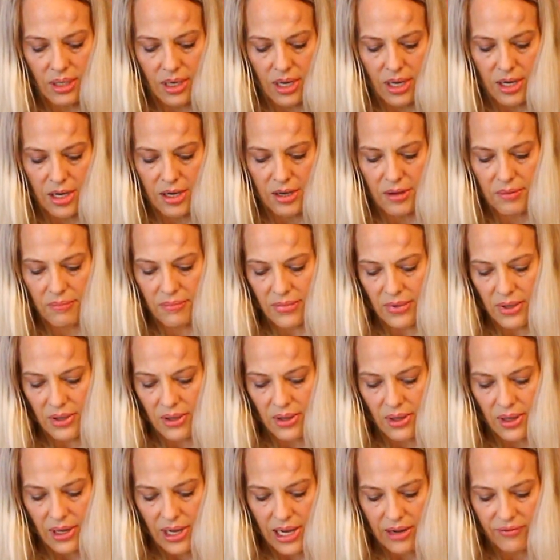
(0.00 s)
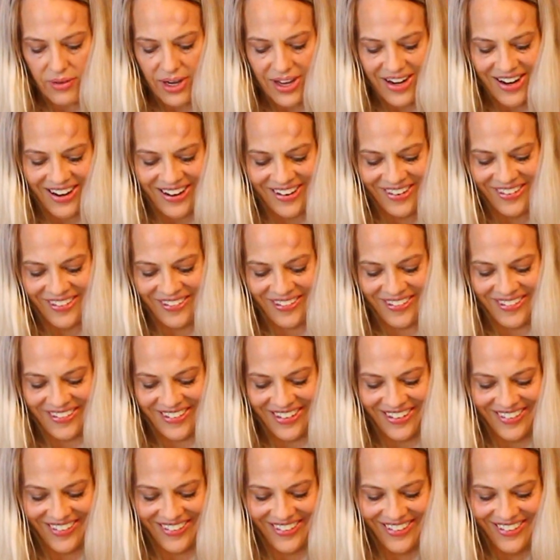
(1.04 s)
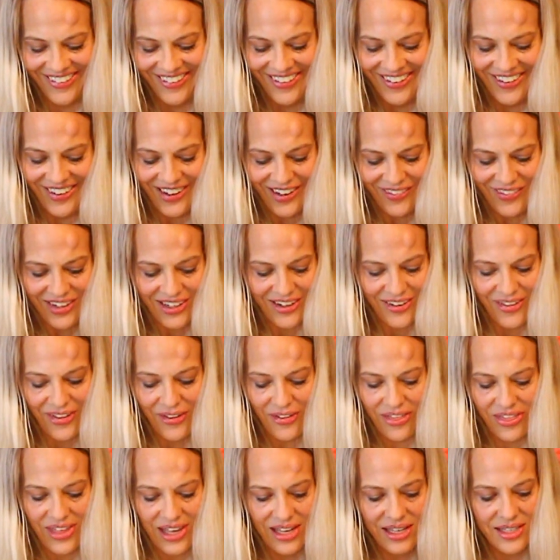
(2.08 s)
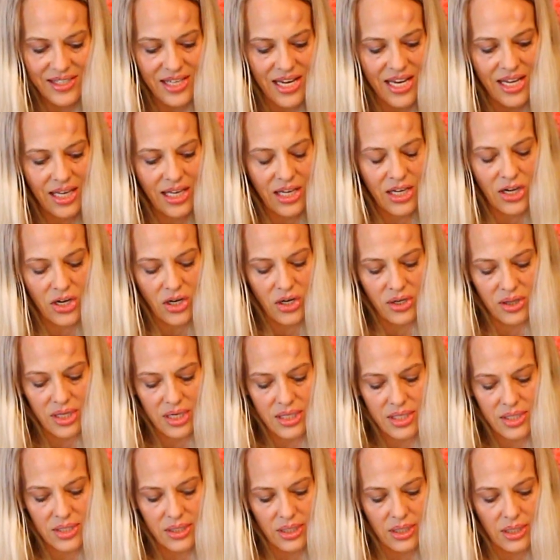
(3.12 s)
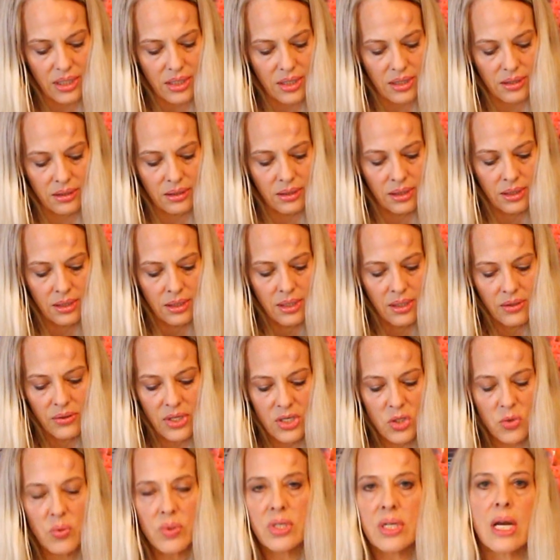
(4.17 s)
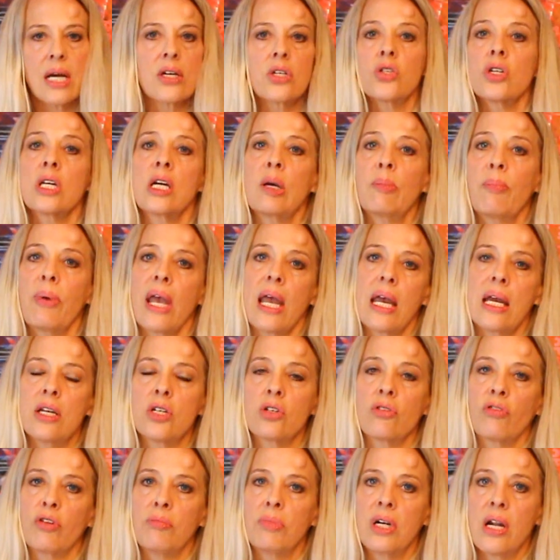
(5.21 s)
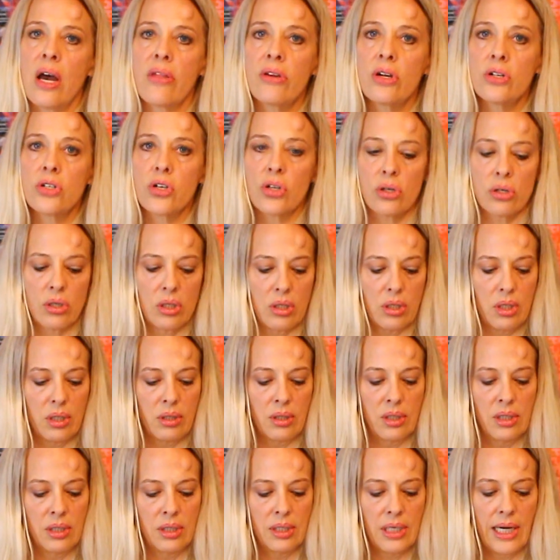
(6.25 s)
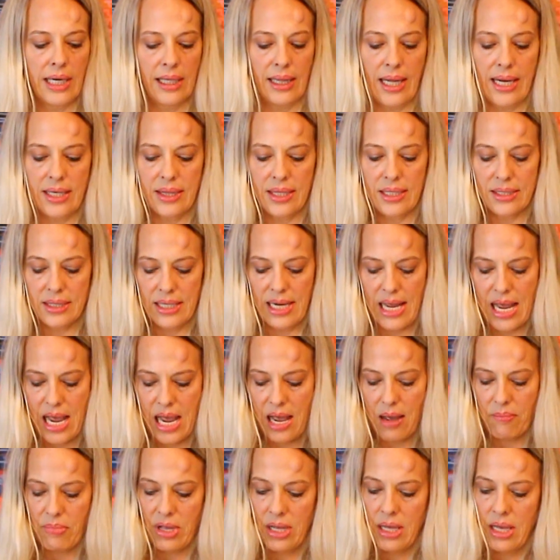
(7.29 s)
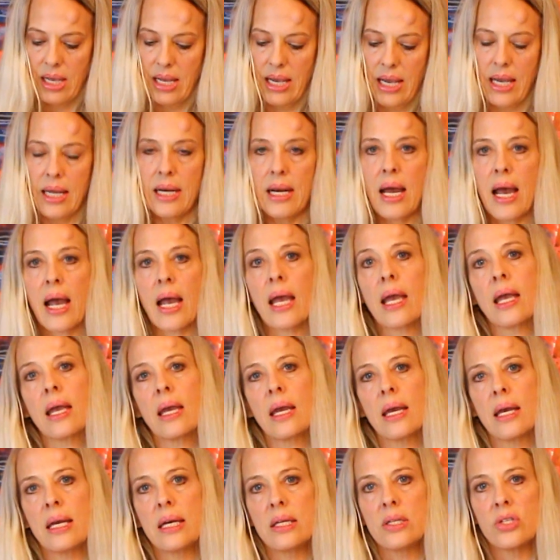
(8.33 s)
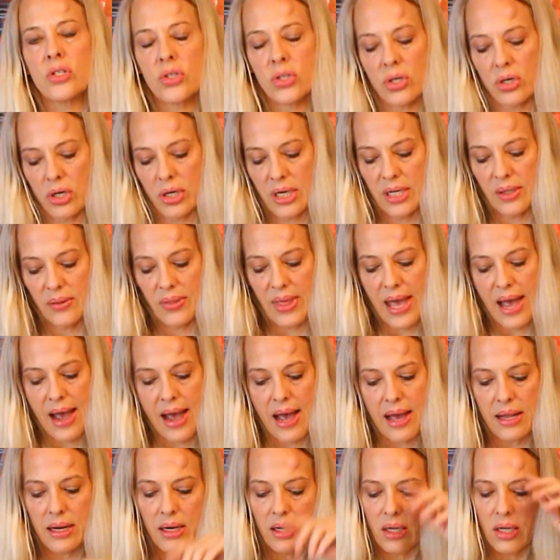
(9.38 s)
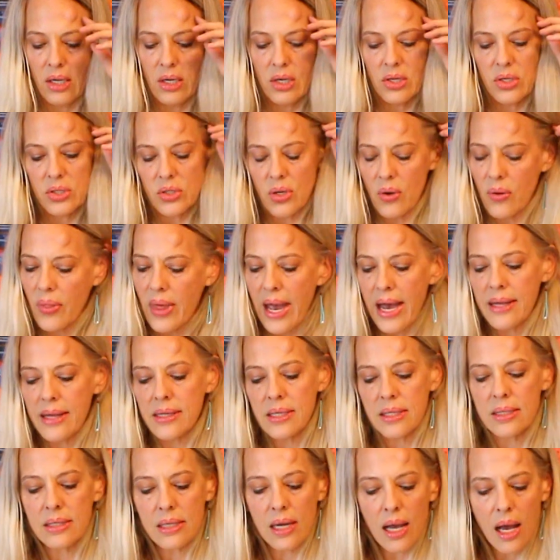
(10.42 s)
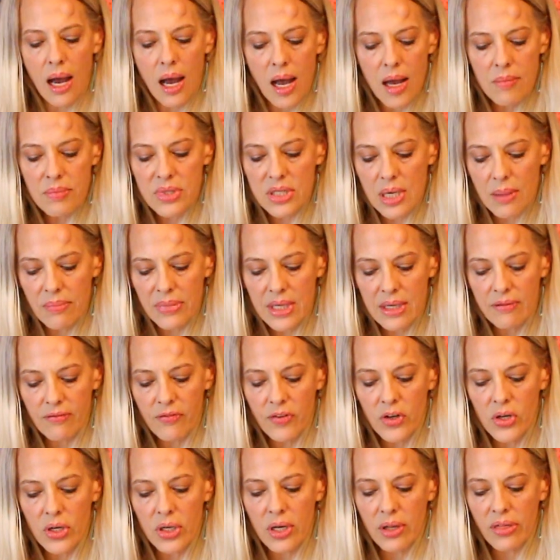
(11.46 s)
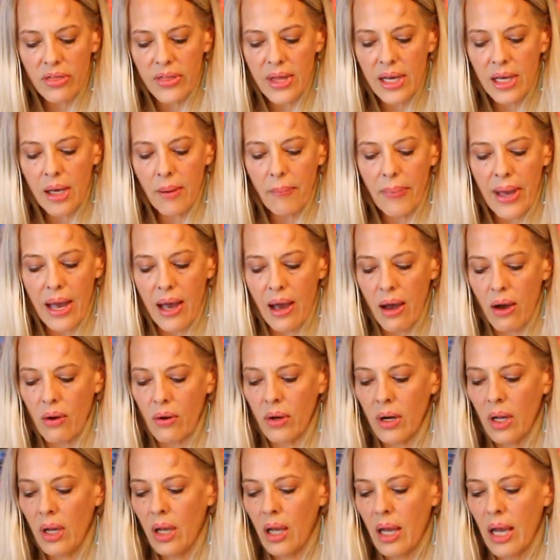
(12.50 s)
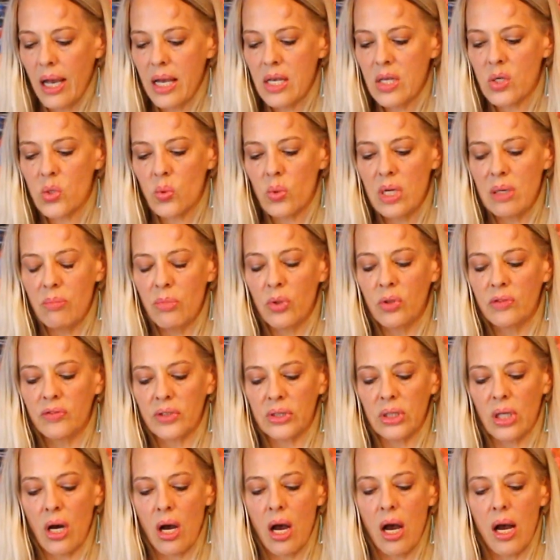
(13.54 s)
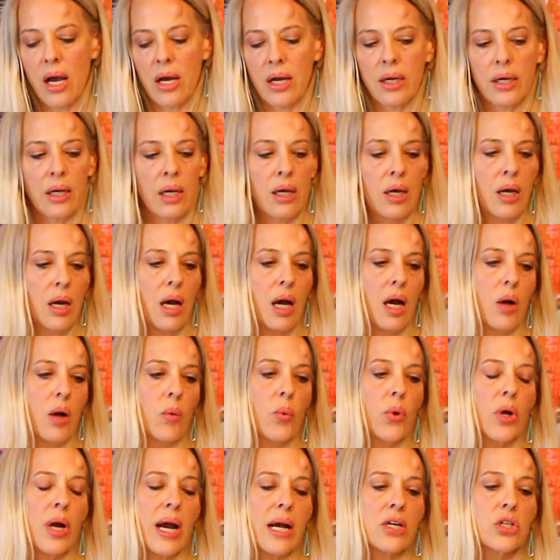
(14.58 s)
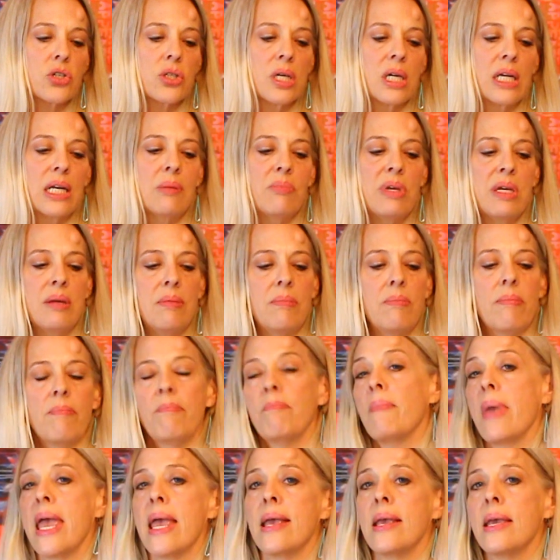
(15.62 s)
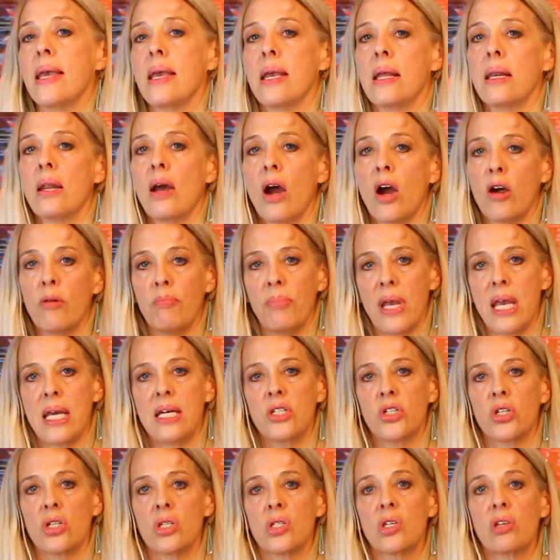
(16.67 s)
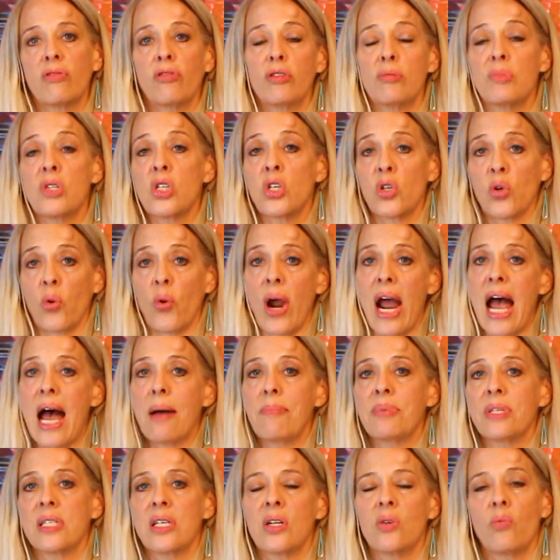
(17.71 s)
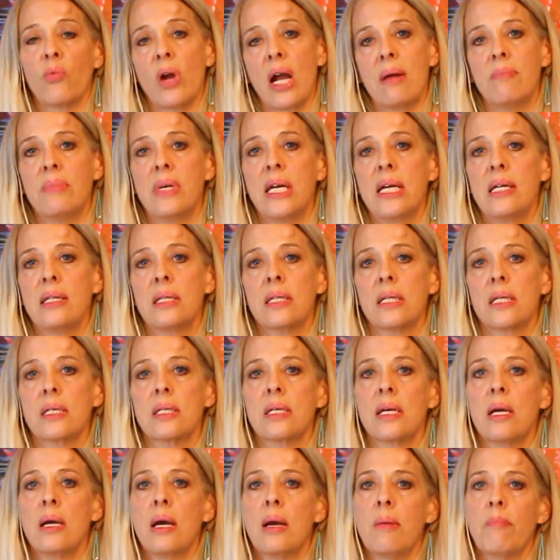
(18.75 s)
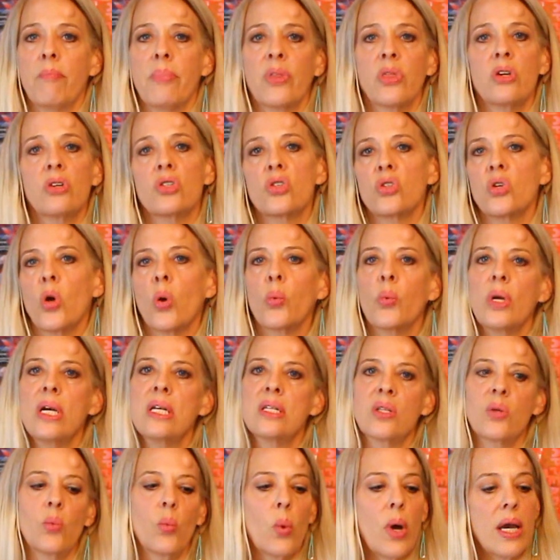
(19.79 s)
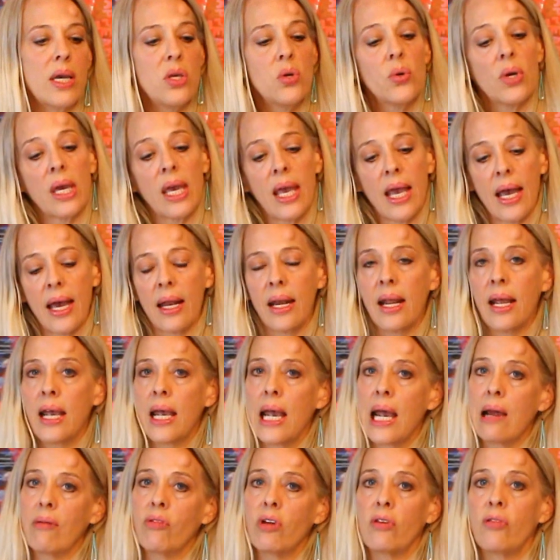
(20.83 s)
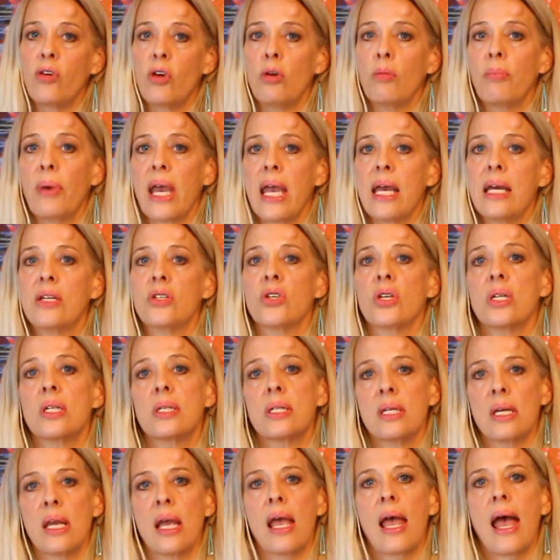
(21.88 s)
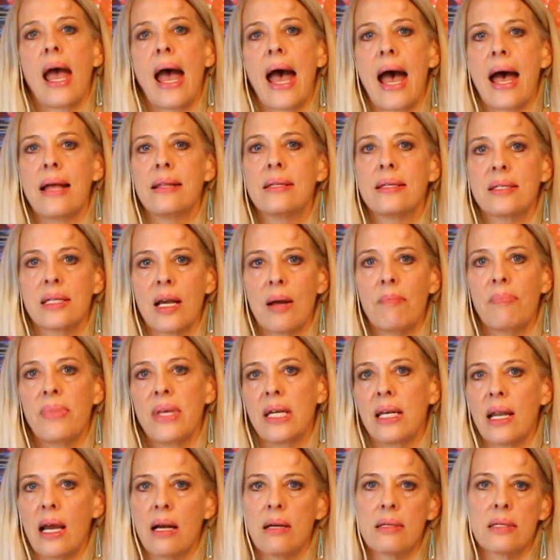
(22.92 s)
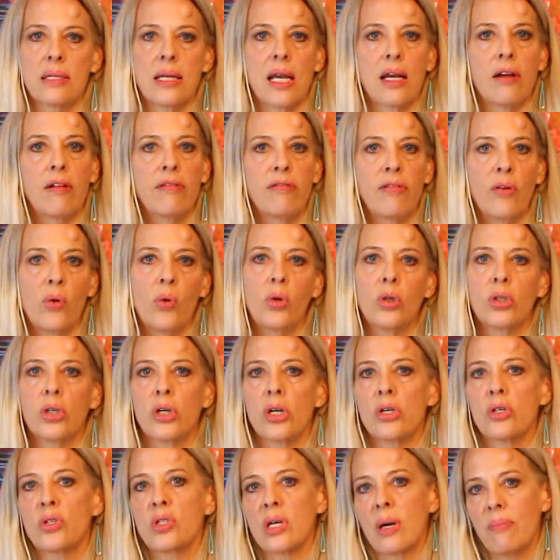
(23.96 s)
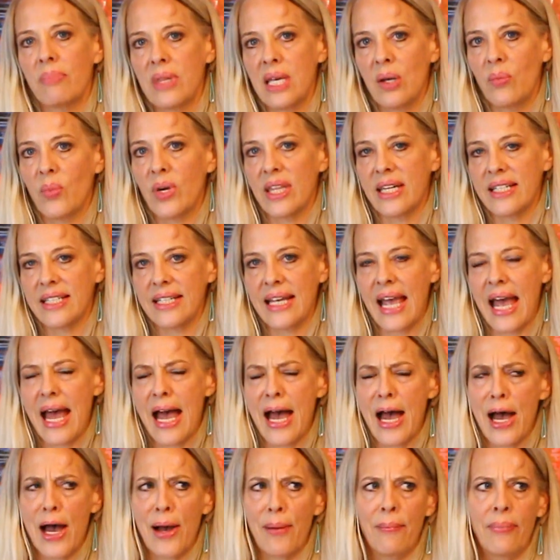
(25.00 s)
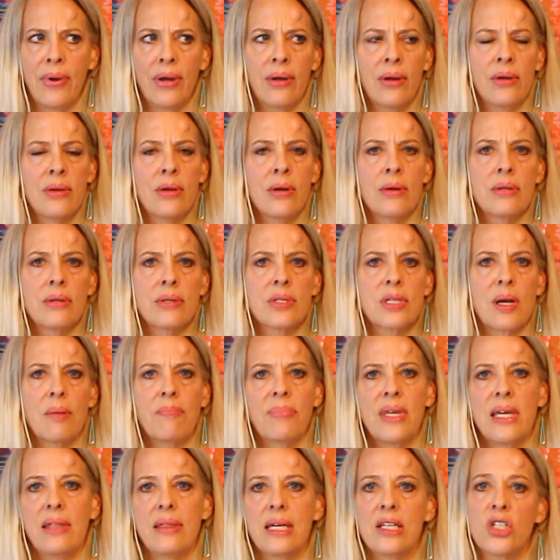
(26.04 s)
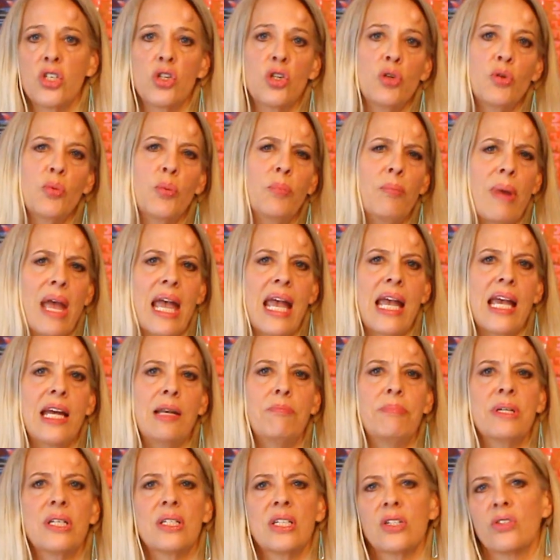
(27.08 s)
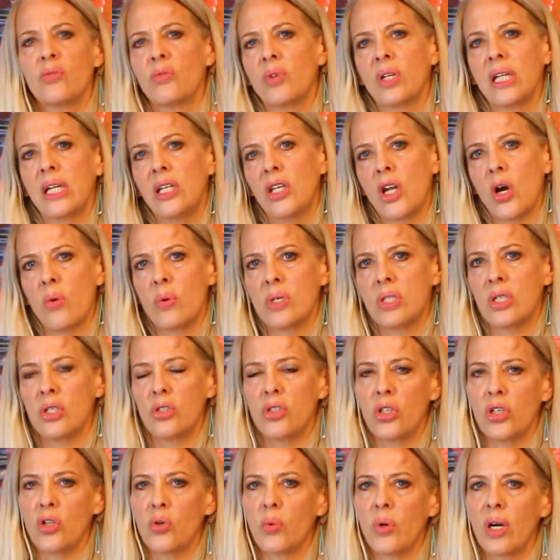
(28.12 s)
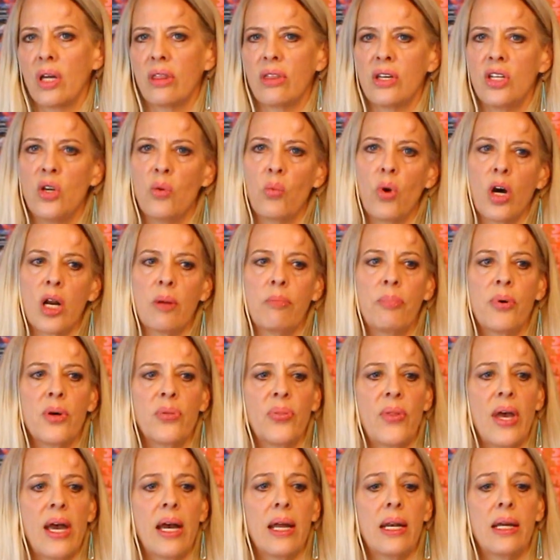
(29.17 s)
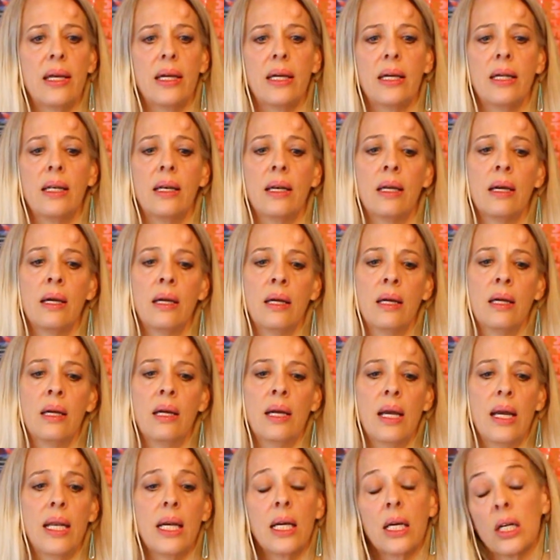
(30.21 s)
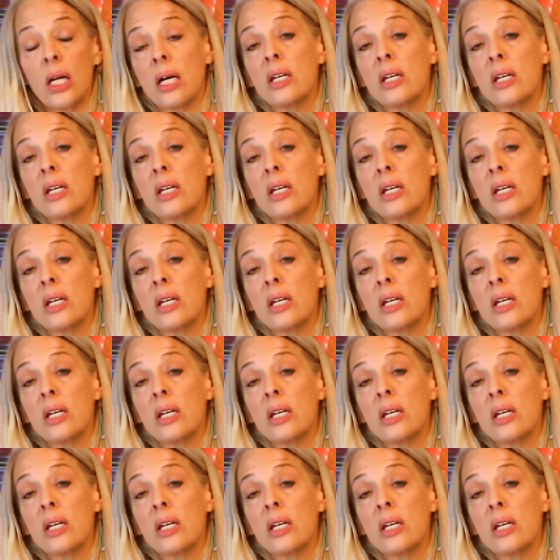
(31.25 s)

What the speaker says: I've got other things like here, this was actually a page from another journal. I like the tab, and I inserted that. So that's something for you to think about as we move along. We're actually going to be making our pages from scraps and remnants, but there's no reason why you can't, every few pages, add something else like a folder or something with a tab, something that you made but didn't really know what to do with, and you want to put that in. And it